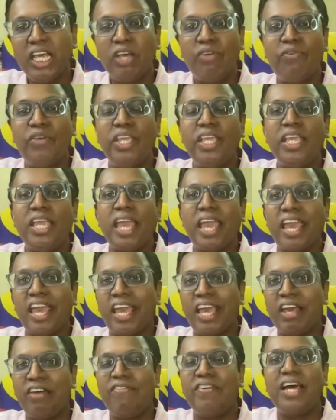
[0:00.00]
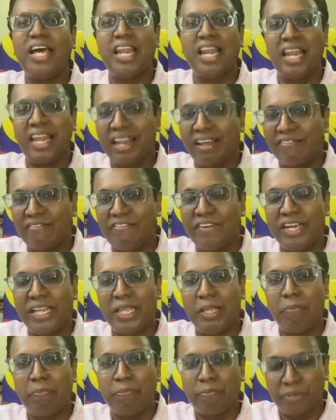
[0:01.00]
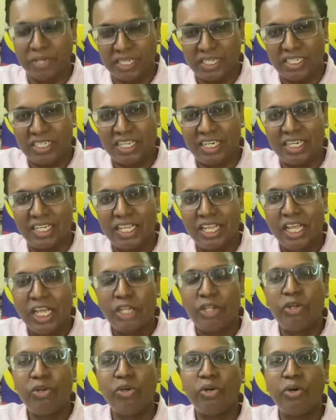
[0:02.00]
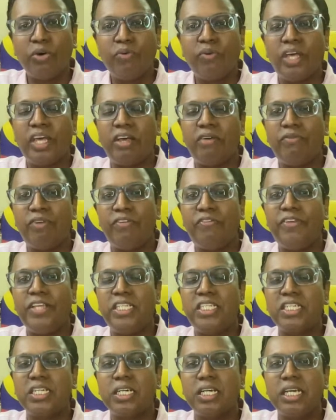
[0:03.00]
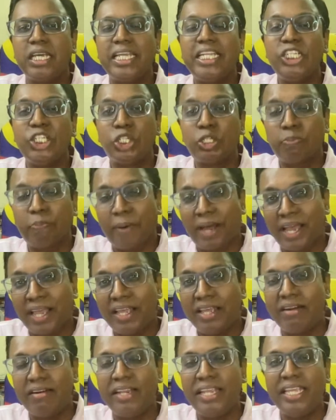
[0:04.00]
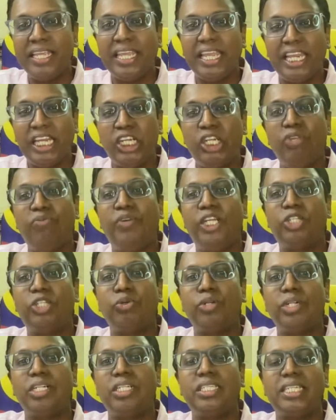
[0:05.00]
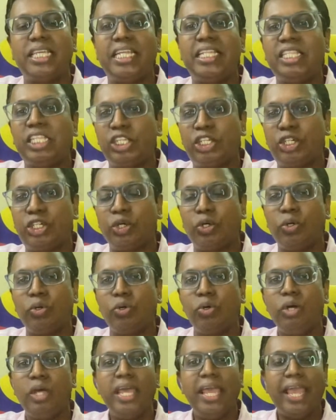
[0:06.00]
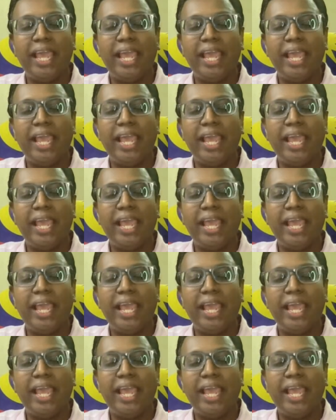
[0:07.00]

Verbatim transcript: we have a lovely person you know, we feature inspiring individuals in this show.